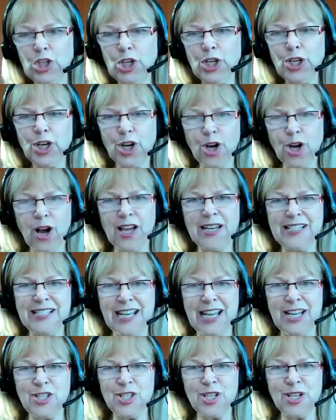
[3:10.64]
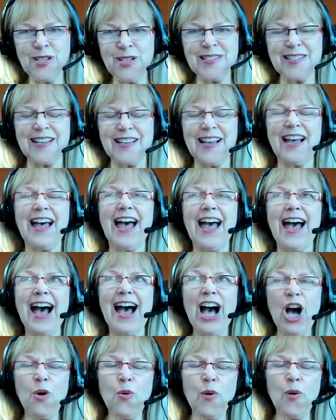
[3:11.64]
good connotations.
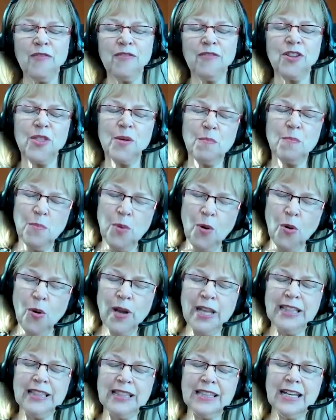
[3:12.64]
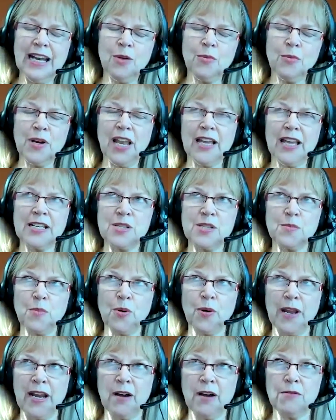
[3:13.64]
However, the point that I would like to
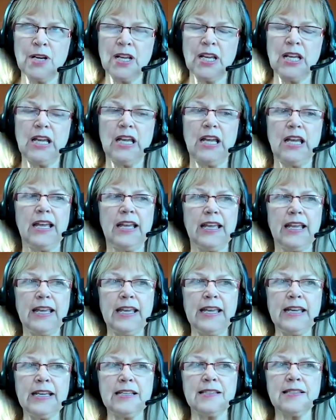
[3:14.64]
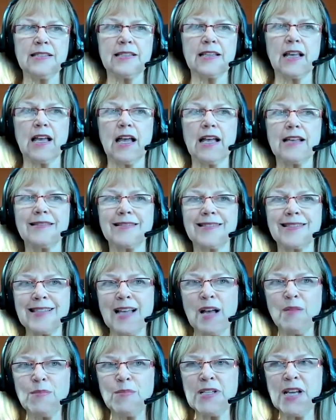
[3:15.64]
point out is
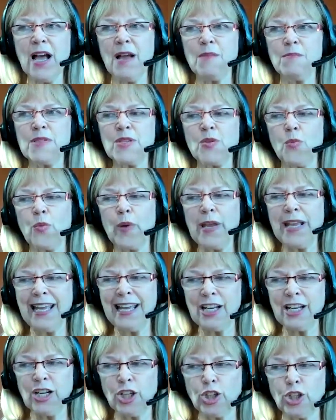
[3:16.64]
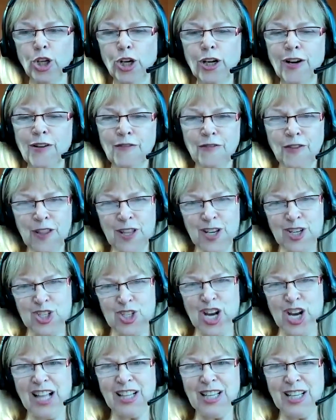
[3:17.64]
sometimes we can look for the
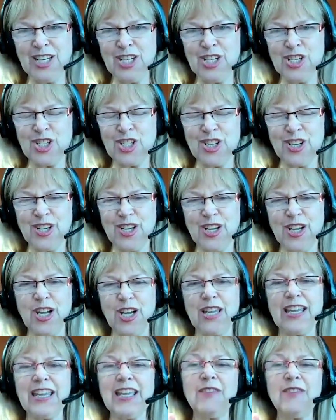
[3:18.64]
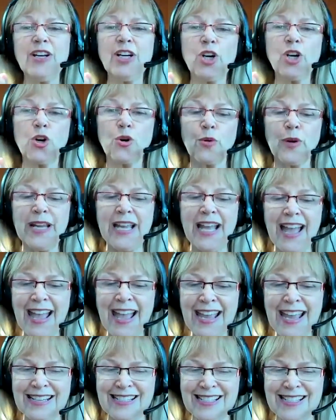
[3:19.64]
challenge, even
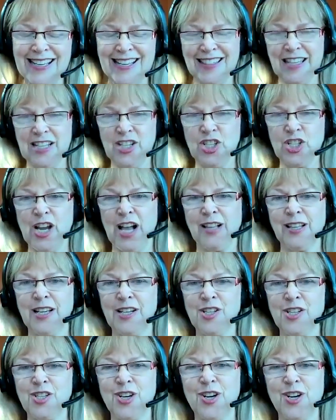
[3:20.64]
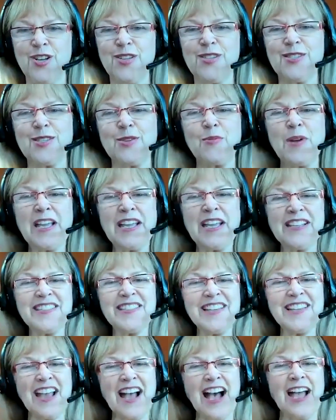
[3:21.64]
create the challenge so we can
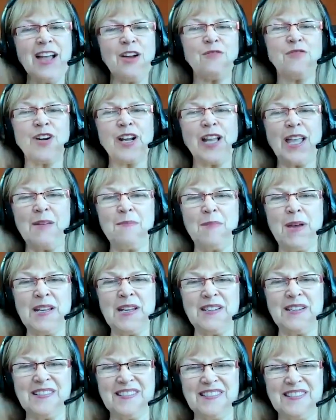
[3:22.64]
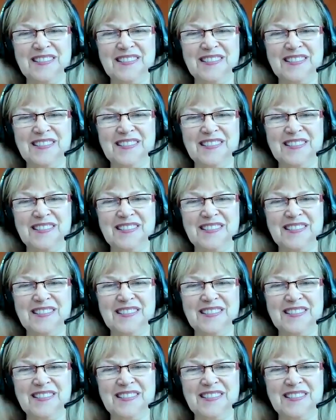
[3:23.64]
say, I overcame it.